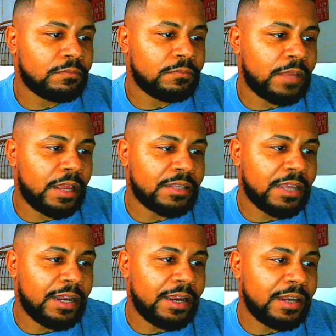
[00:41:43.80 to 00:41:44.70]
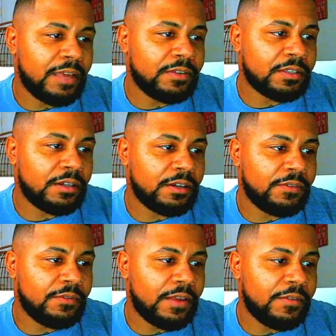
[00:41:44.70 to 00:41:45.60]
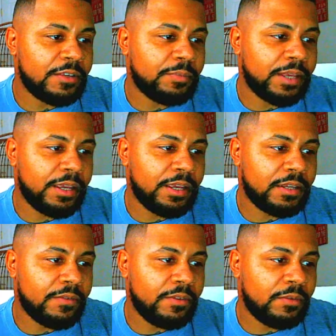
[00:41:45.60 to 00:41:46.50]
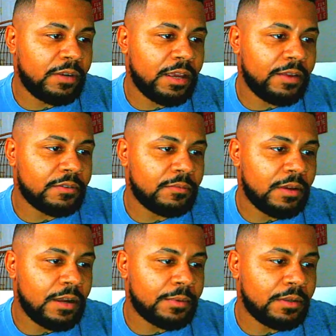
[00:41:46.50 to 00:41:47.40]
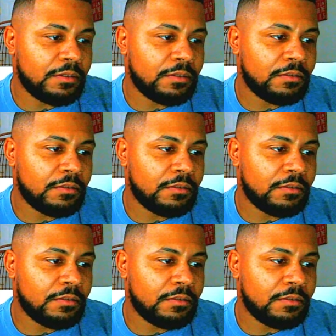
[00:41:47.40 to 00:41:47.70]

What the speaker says: Like I said, I like Levy's here. If Levy's play, I definitely want to have some Hopkins.